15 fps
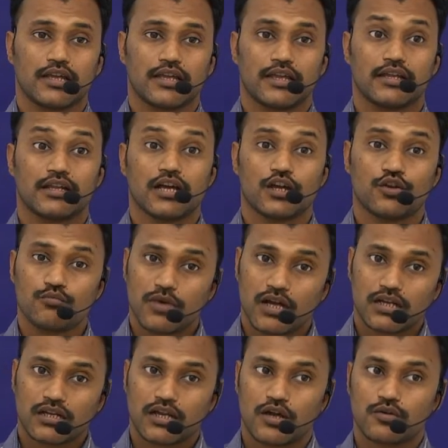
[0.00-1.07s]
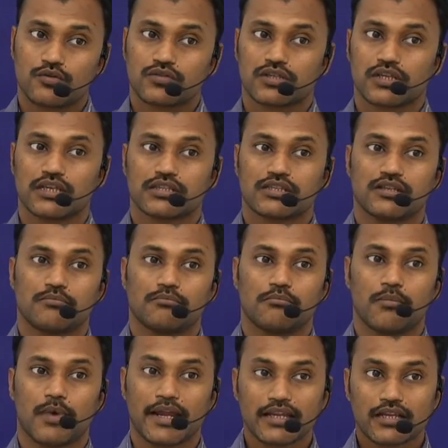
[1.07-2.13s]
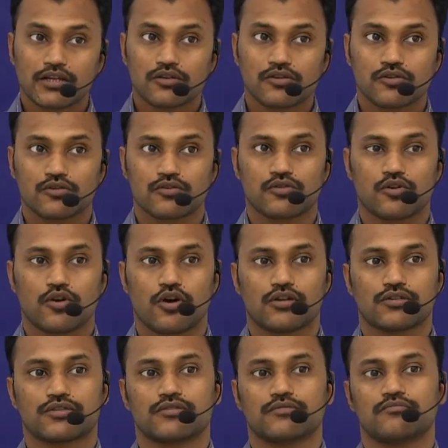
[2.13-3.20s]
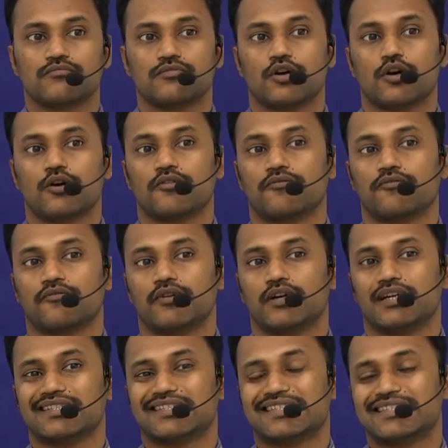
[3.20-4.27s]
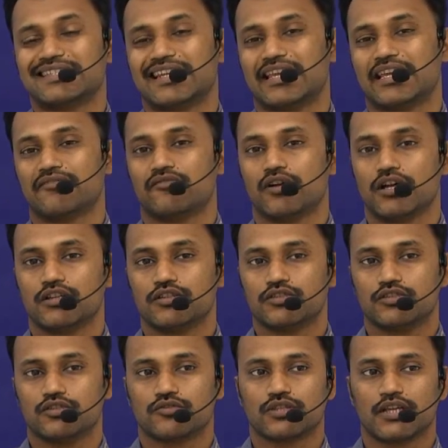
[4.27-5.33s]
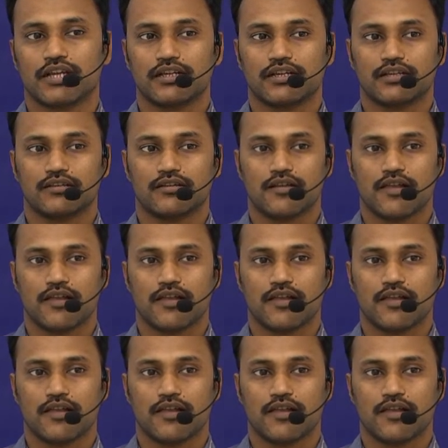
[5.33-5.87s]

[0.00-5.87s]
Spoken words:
in Hanuman House is the microcosm of a slave society.